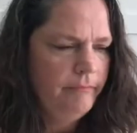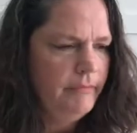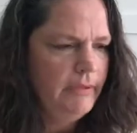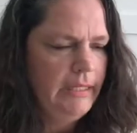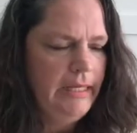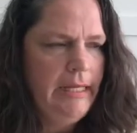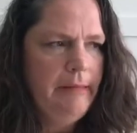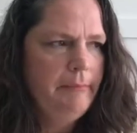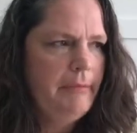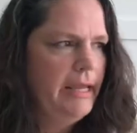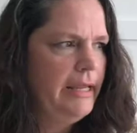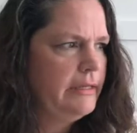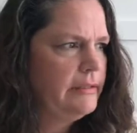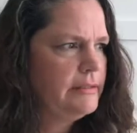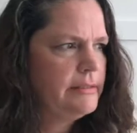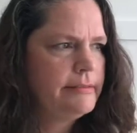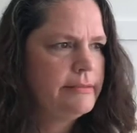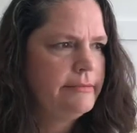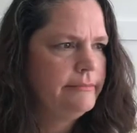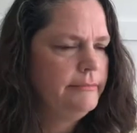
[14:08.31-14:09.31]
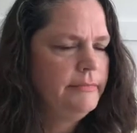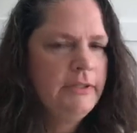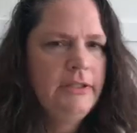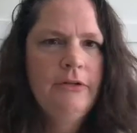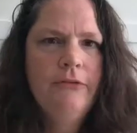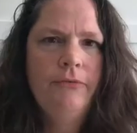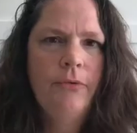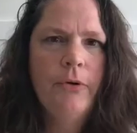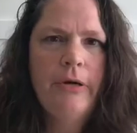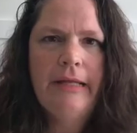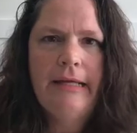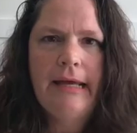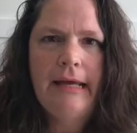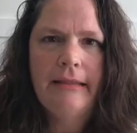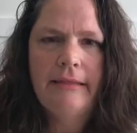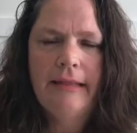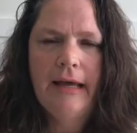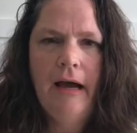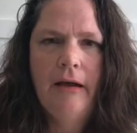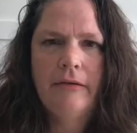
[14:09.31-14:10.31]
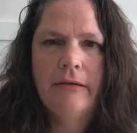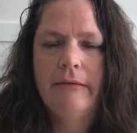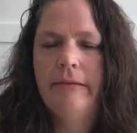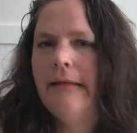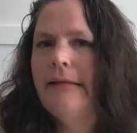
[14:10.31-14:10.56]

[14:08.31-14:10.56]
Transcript: he makes $48,000,